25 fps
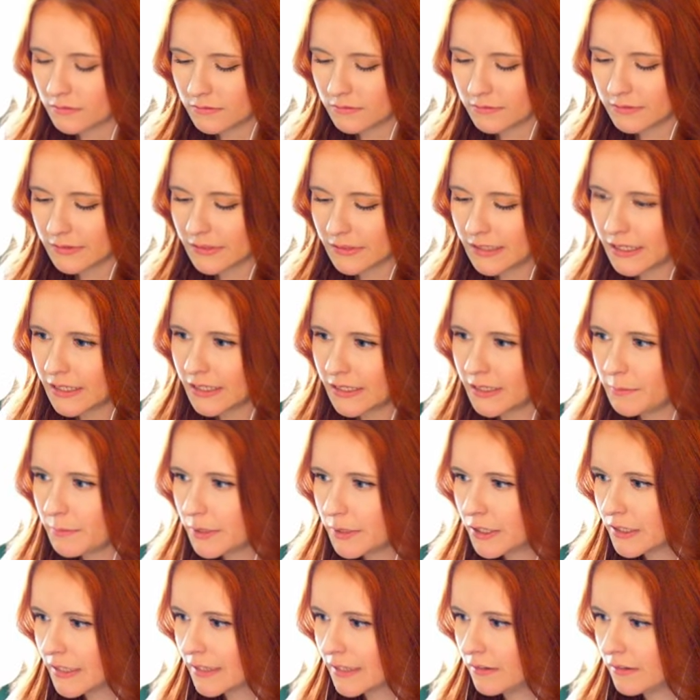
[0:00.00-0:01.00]
Can I
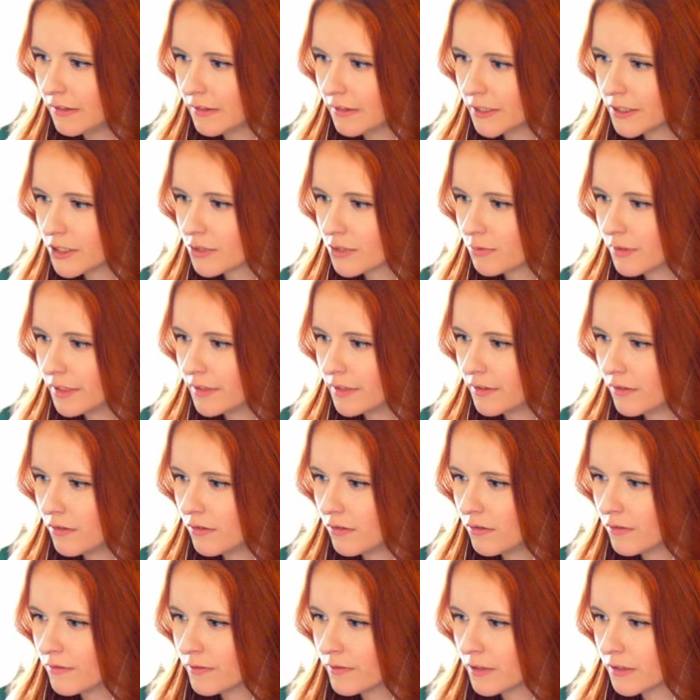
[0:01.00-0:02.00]
put a large one
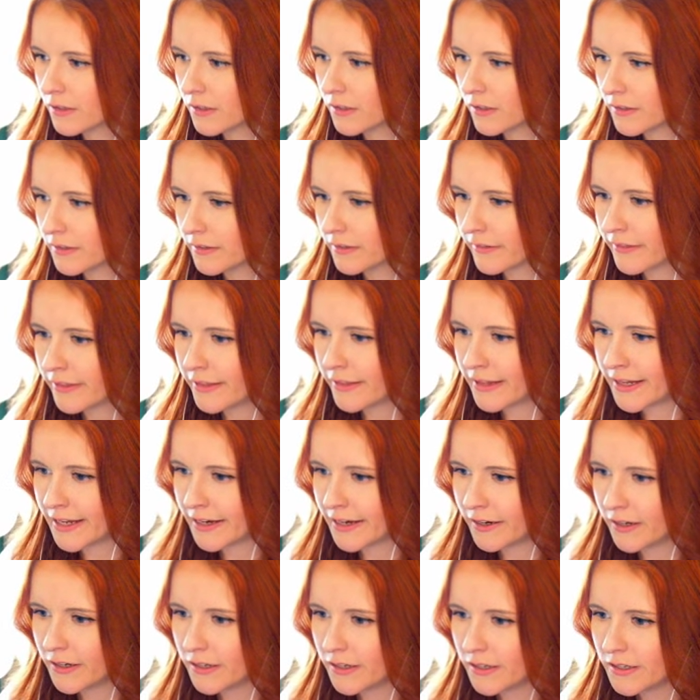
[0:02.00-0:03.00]
over
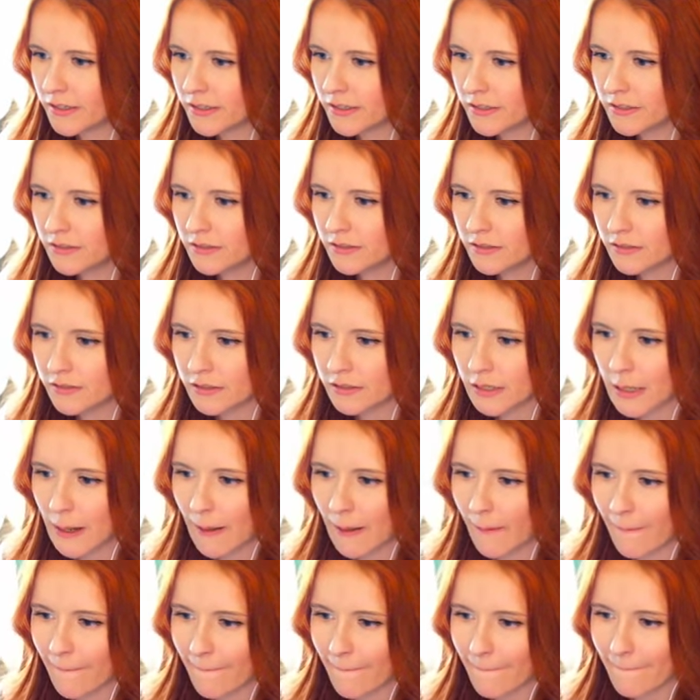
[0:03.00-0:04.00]
there?
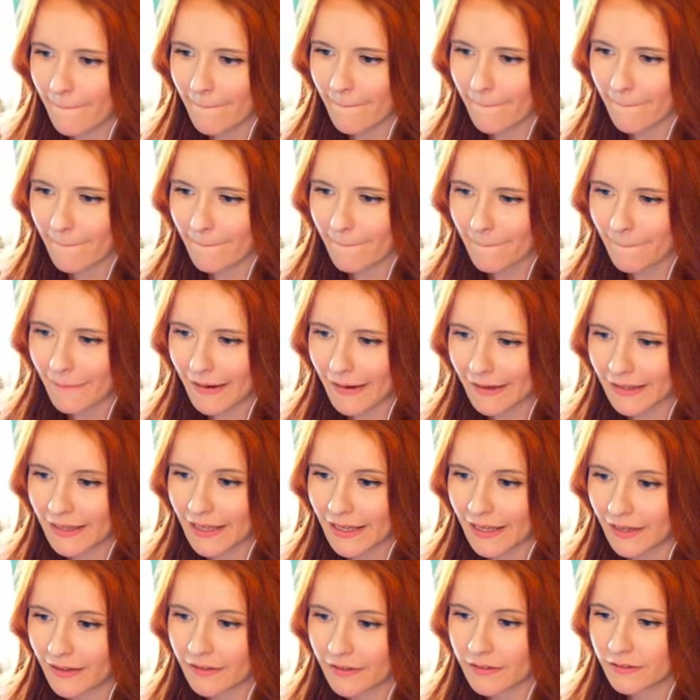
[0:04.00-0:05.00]
I
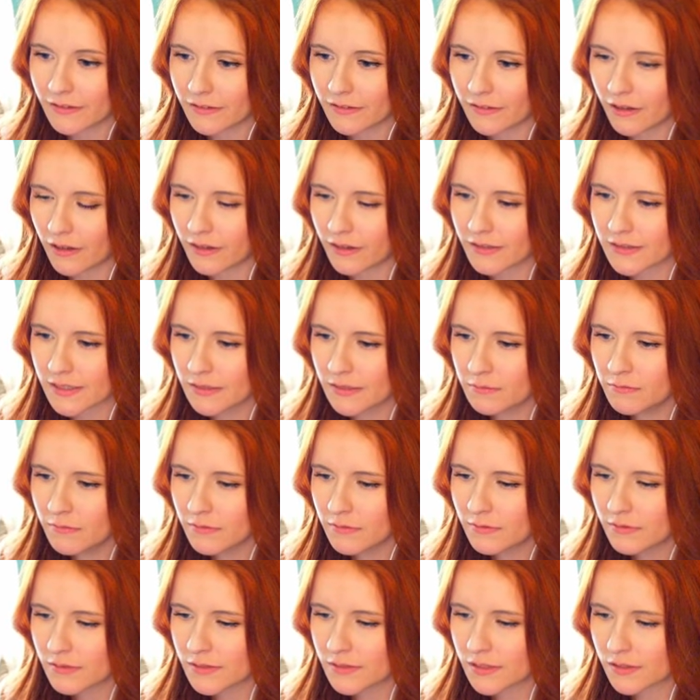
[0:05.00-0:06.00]
can. Awesome.
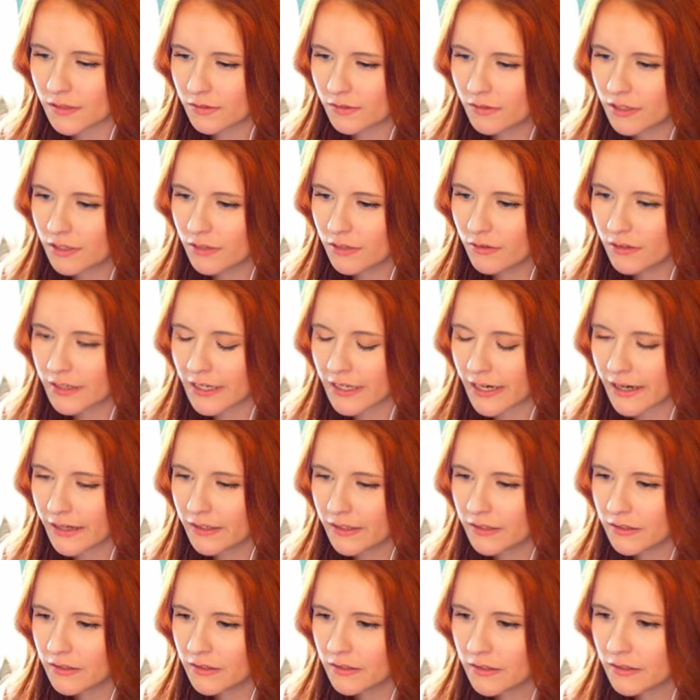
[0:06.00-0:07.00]
So you can go
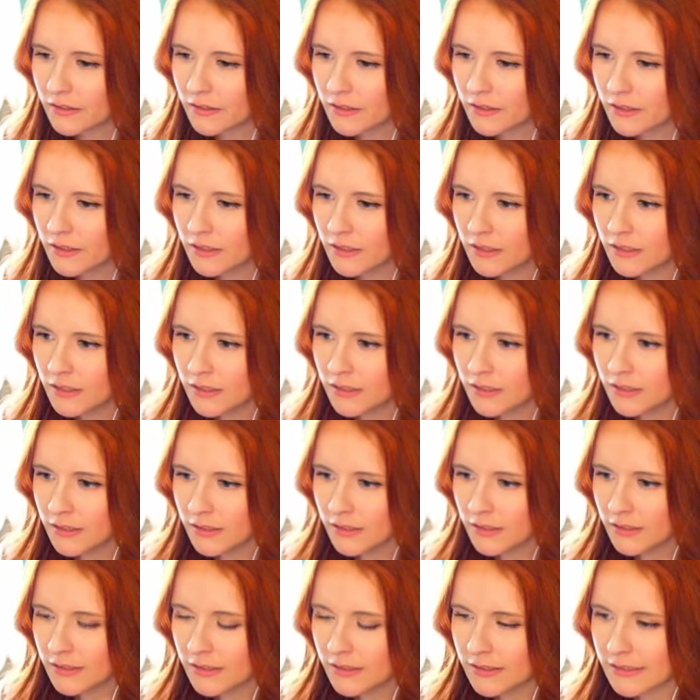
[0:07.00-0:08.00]
there.
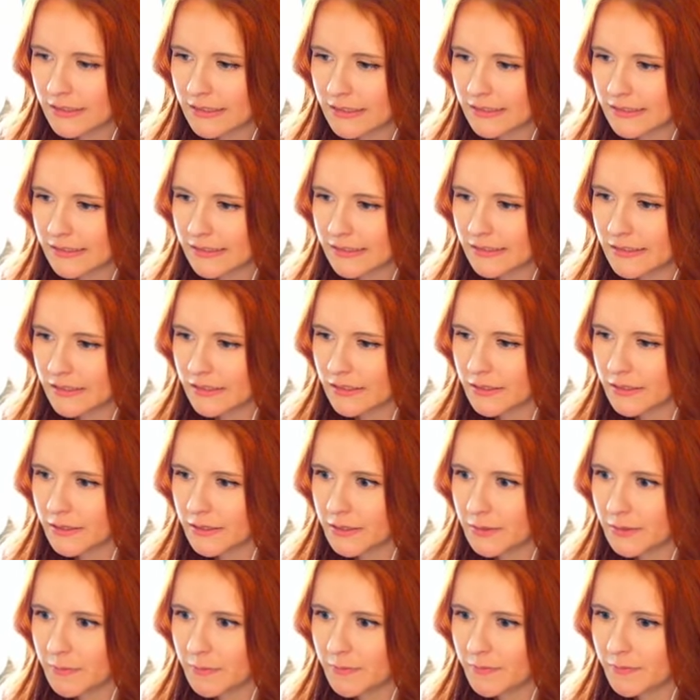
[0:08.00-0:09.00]

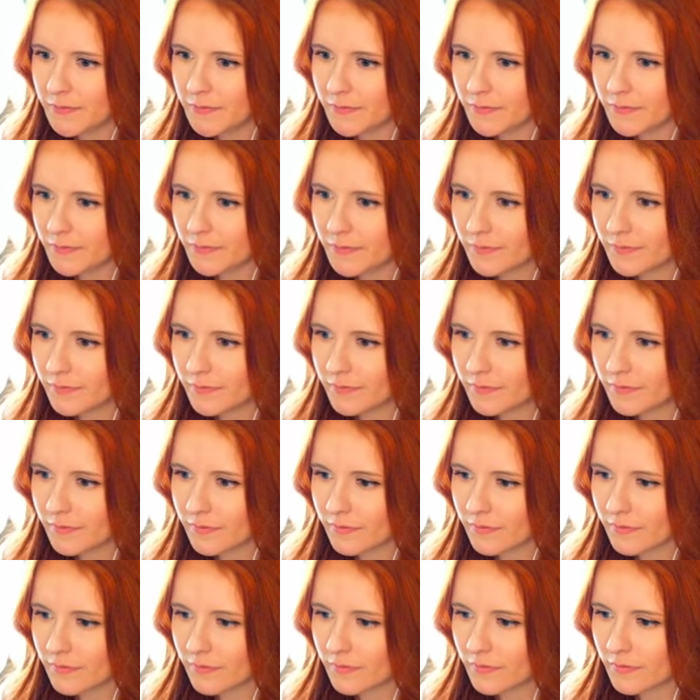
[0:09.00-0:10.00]
Um,
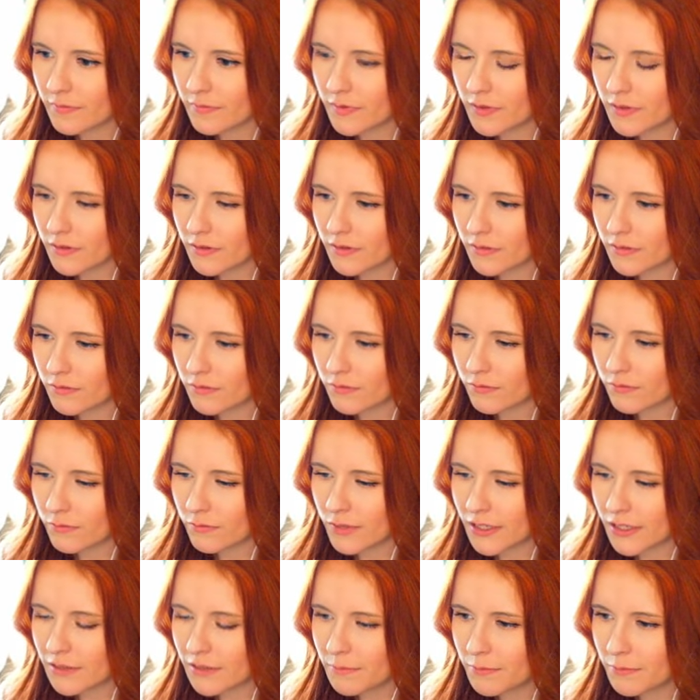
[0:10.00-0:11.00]

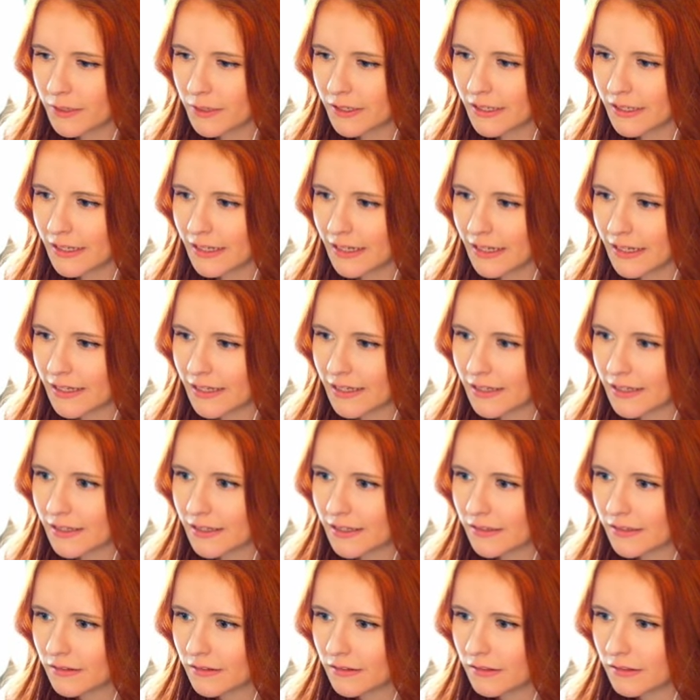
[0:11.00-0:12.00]
we can put
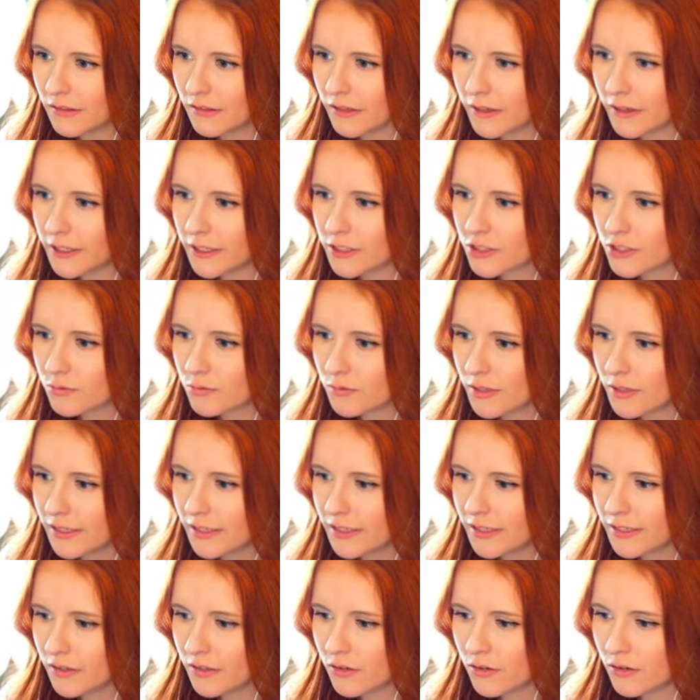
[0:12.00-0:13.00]
a large
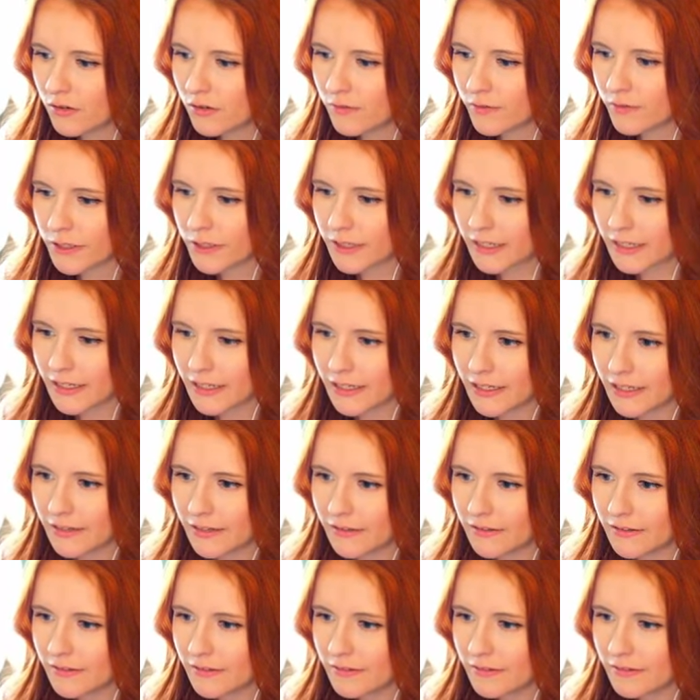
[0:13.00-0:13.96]
one over in